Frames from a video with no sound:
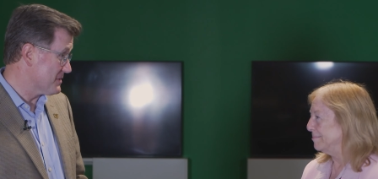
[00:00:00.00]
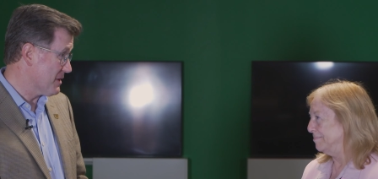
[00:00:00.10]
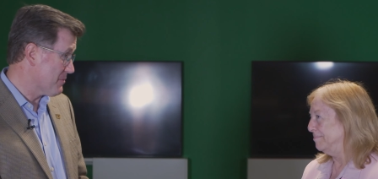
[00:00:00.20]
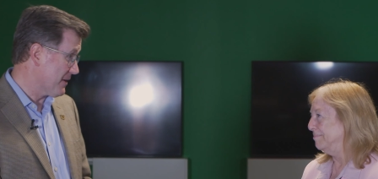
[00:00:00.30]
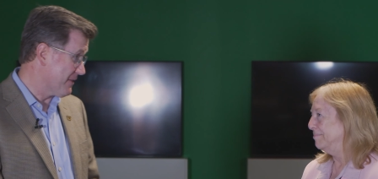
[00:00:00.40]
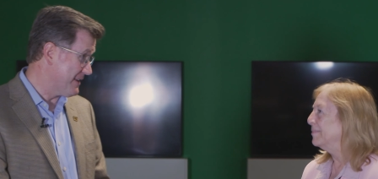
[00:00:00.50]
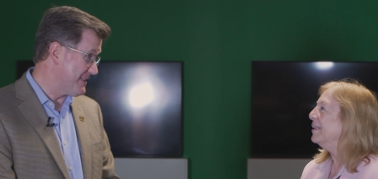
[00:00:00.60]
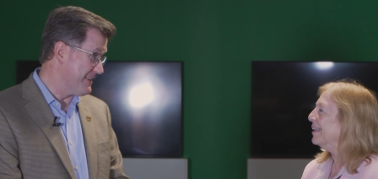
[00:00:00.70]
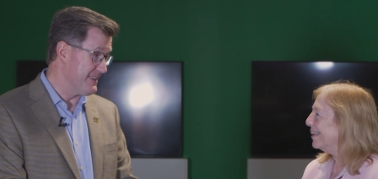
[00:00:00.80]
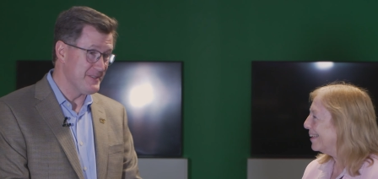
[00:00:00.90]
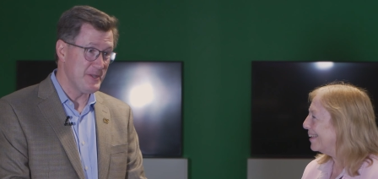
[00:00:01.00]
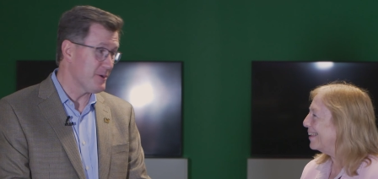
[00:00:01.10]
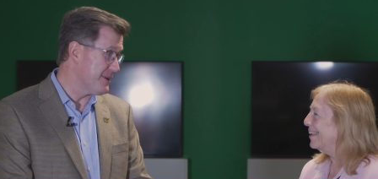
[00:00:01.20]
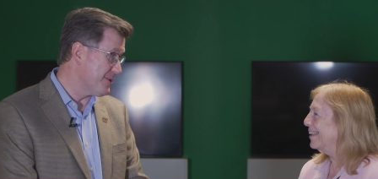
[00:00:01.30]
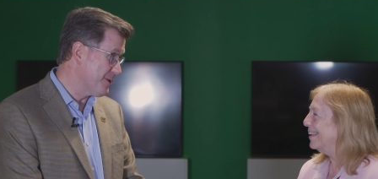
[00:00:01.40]
Speaker 1: is something that is
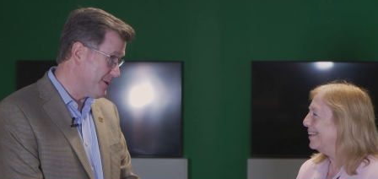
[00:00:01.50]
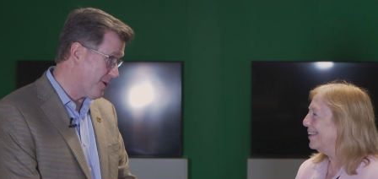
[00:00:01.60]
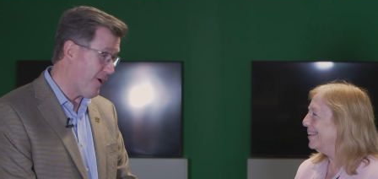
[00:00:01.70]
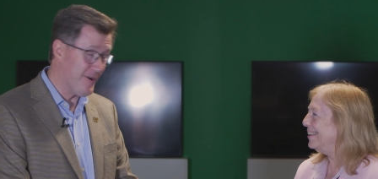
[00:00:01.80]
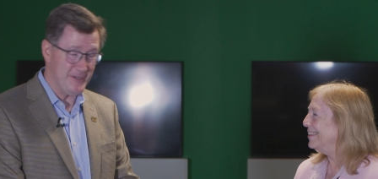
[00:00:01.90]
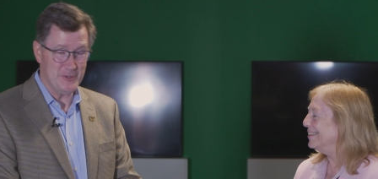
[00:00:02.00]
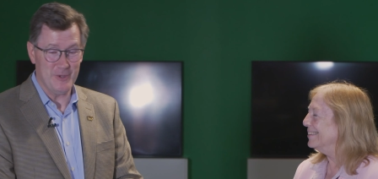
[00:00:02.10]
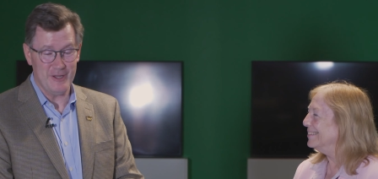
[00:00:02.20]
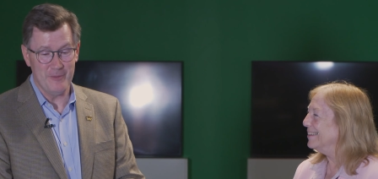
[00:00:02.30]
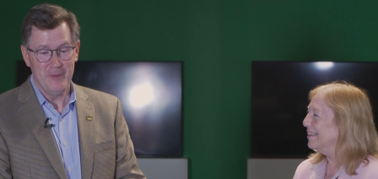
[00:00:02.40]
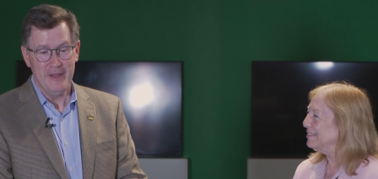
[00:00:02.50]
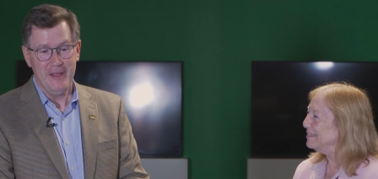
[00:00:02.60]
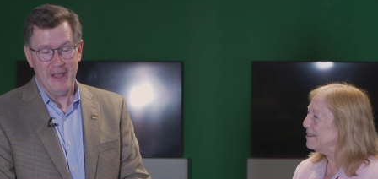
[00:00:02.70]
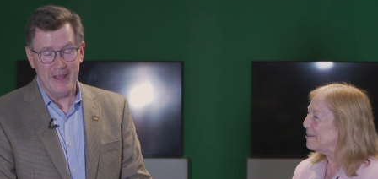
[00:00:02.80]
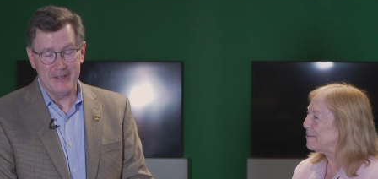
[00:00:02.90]
near and dear to your heart as well.
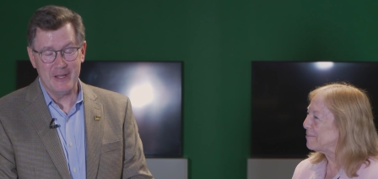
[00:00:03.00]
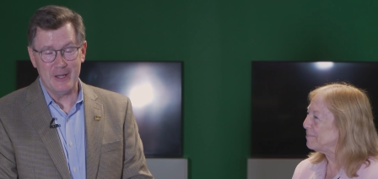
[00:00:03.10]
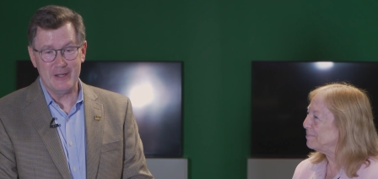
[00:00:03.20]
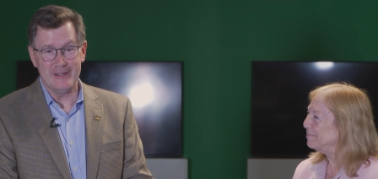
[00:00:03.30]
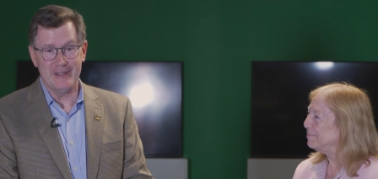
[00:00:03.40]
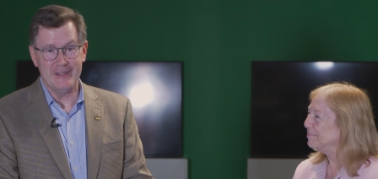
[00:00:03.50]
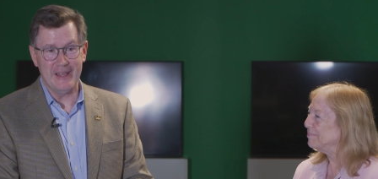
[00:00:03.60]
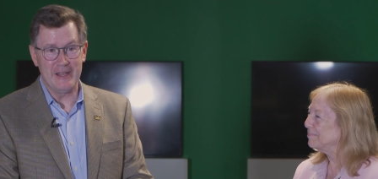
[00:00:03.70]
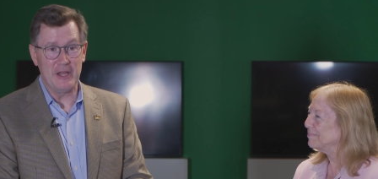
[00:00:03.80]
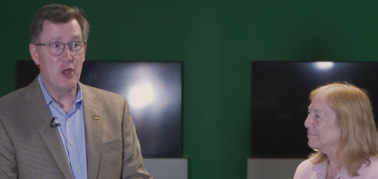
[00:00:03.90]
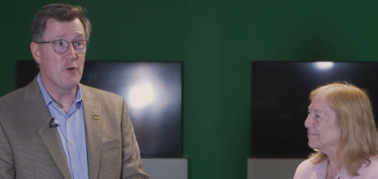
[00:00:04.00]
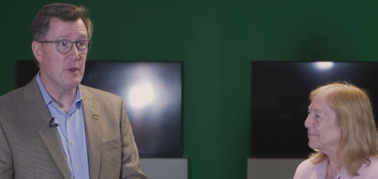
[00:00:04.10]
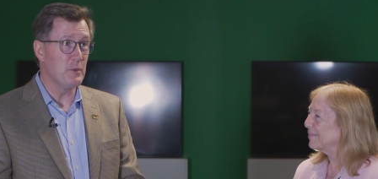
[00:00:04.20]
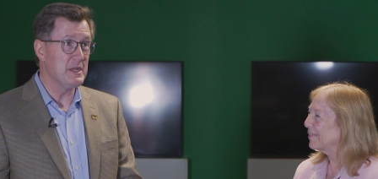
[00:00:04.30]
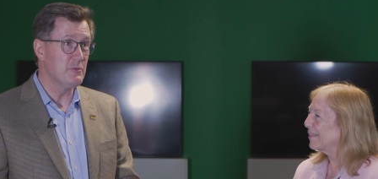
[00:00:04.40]
And I
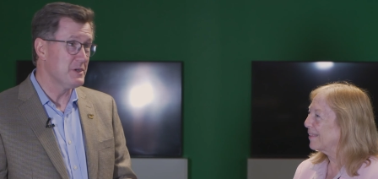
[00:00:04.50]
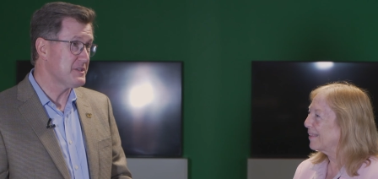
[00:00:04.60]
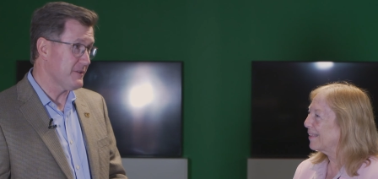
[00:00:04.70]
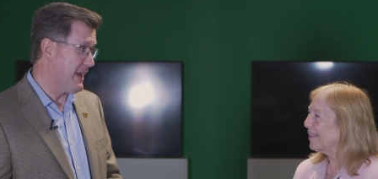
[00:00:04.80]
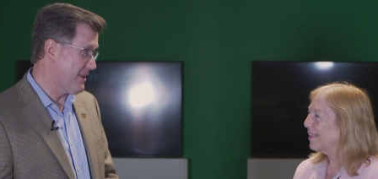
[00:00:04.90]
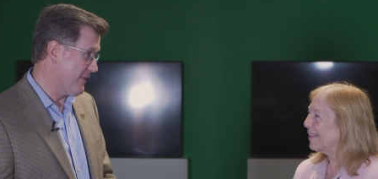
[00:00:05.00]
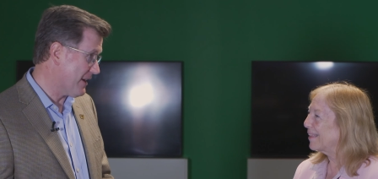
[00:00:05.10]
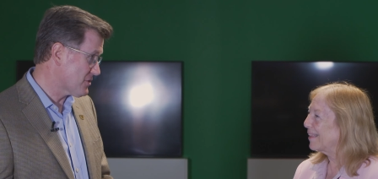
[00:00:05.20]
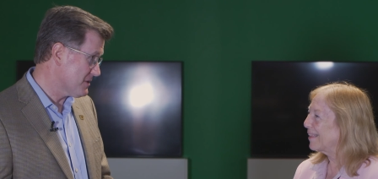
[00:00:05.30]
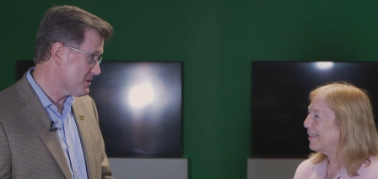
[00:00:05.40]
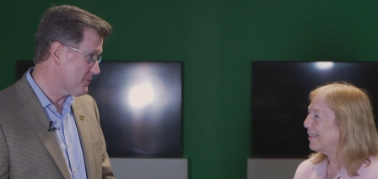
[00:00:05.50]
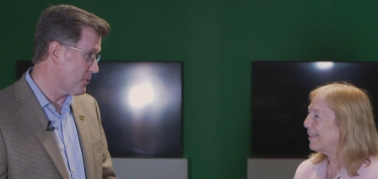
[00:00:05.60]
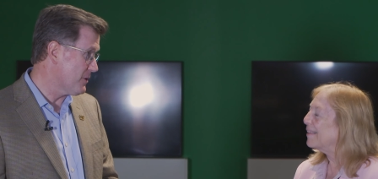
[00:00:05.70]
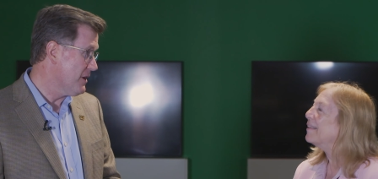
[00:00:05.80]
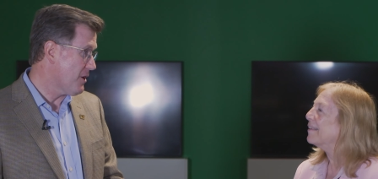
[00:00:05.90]
know that we recently had elections
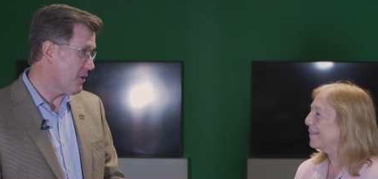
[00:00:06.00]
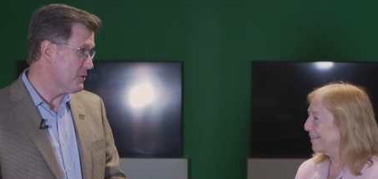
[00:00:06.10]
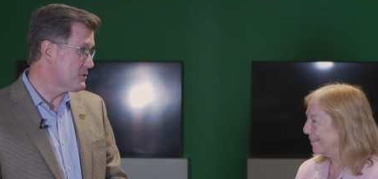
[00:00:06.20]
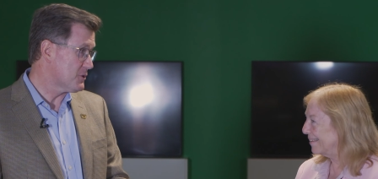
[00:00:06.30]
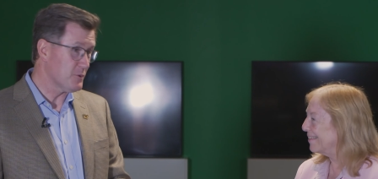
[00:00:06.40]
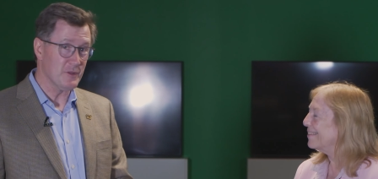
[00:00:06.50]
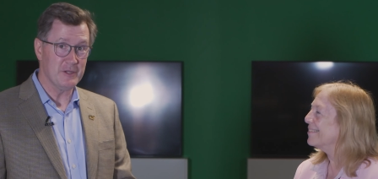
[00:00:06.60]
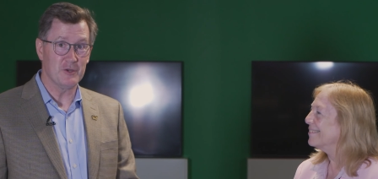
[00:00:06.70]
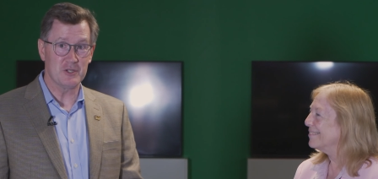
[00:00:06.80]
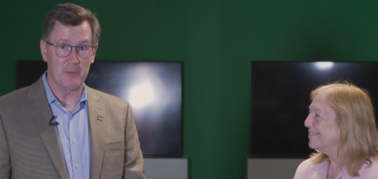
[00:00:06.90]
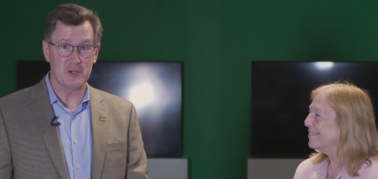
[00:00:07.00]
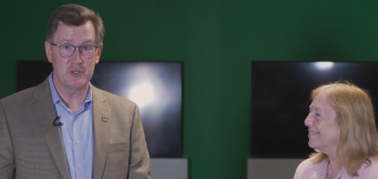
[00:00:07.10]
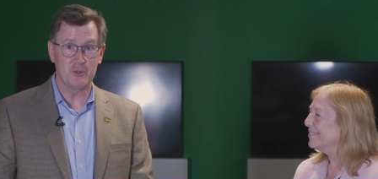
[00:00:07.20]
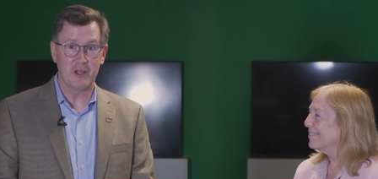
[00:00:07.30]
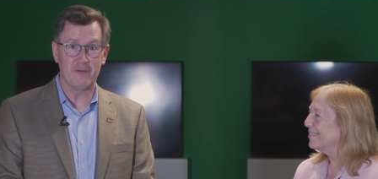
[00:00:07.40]
for our new student leadership,
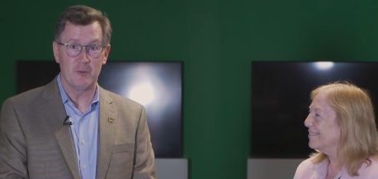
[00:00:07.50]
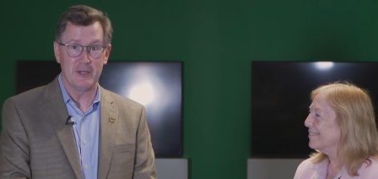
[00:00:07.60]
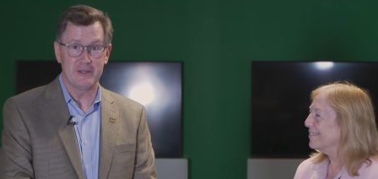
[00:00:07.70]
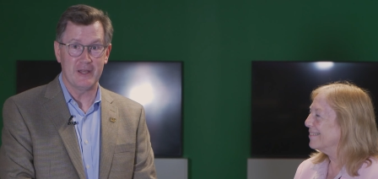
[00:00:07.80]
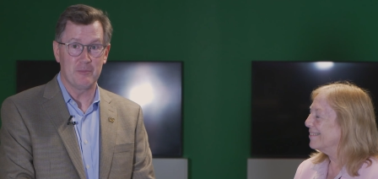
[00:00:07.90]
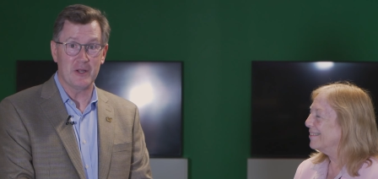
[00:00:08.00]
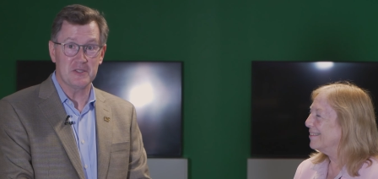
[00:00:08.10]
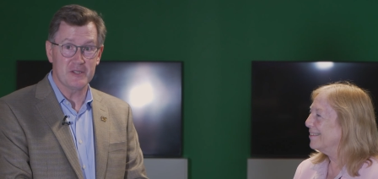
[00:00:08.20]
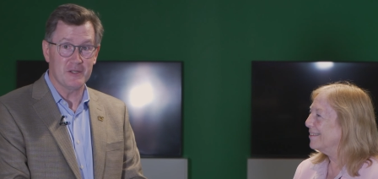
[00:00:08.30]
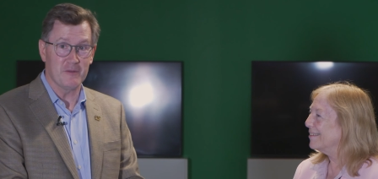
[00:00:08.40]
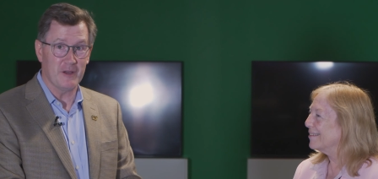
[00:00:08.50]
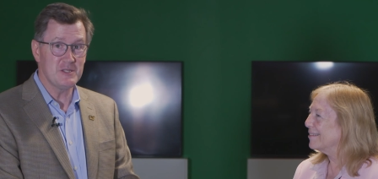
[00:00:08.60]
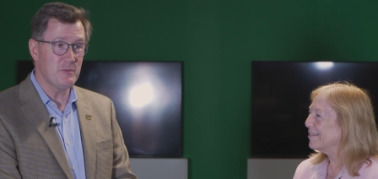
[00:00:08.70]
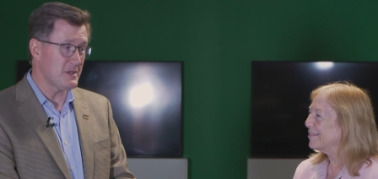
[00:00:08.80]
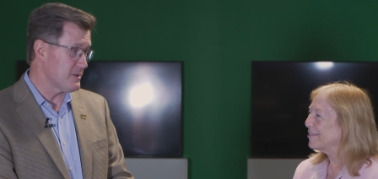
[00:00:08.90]
our student government president and
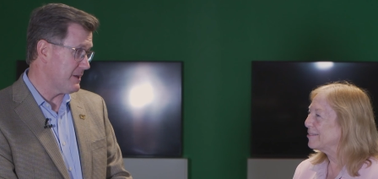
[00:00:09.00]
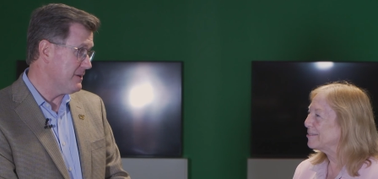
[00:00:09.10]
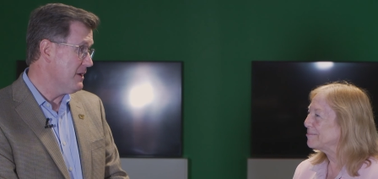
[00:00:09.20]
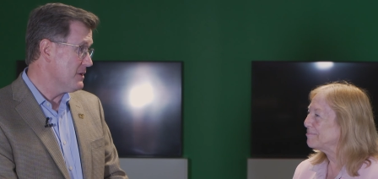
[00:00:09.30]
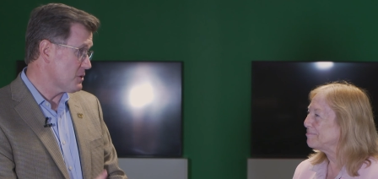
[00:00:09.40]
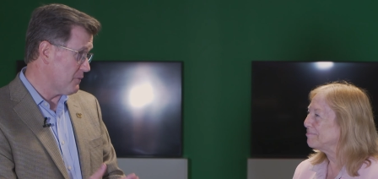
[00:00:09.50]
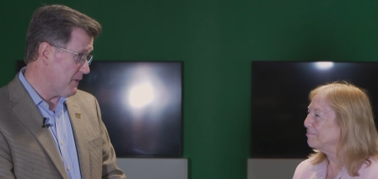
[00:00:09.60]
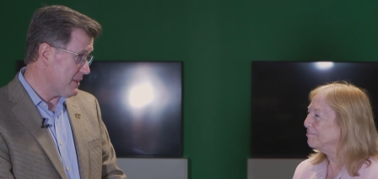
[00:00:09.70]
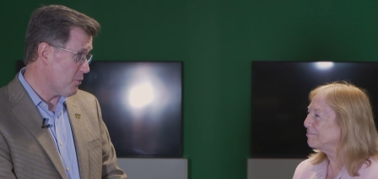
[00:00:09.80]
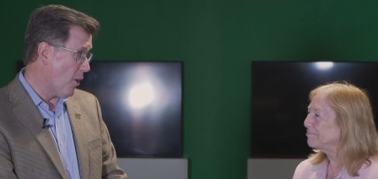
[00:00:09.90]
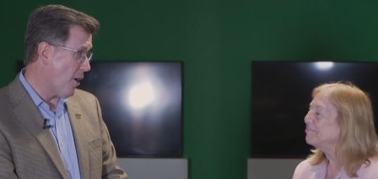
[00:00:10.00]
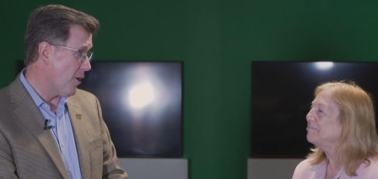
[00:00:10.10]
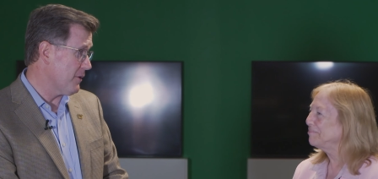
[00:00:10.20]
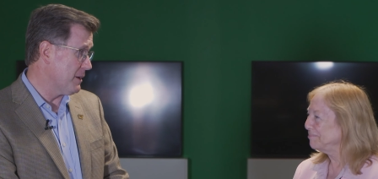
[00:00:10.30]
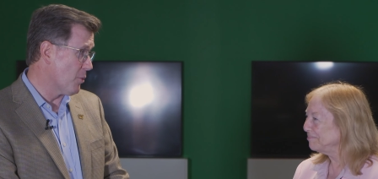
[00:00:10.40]
vice president. So Faith
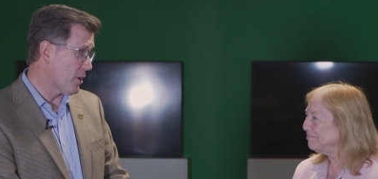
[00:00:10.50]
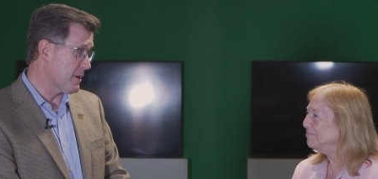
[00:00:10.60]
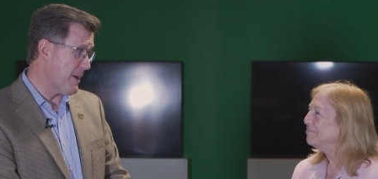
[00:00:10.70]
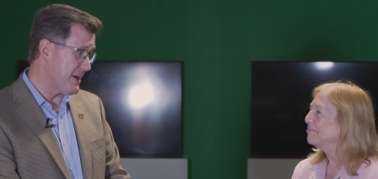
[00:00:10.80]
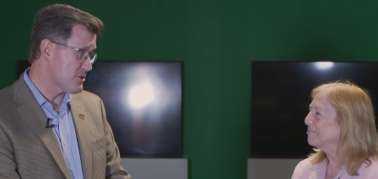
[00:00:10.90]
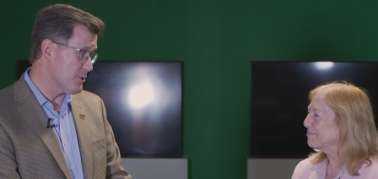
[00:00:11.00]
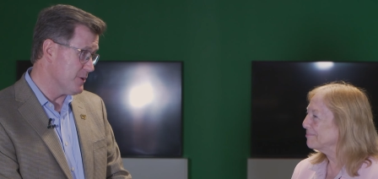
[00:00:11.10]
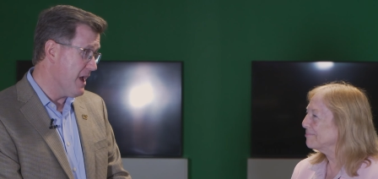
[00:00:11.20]
Wall and Morgan Mastrud.